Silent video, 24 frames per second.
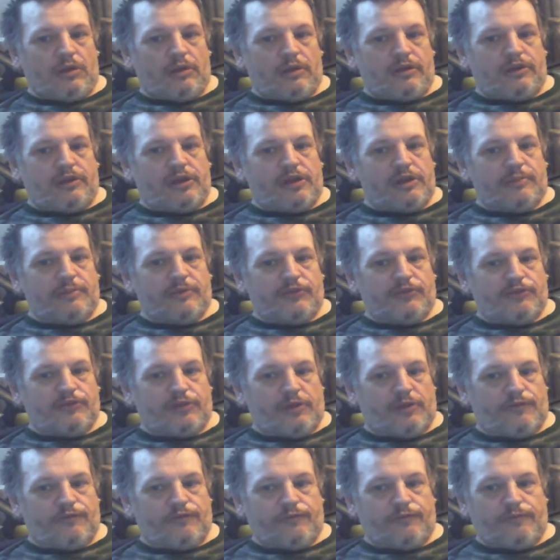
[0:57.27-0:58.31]
gaming
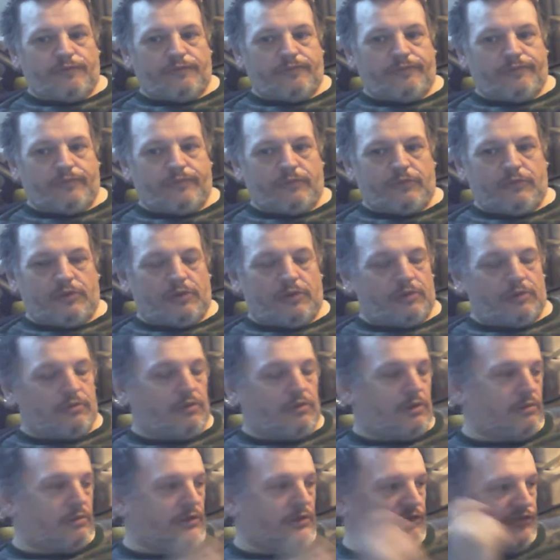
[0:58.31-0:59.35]
stuff.
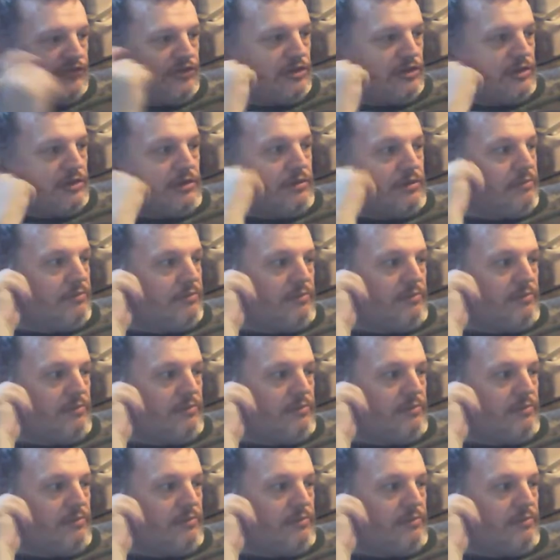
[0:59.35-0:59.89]
Let's say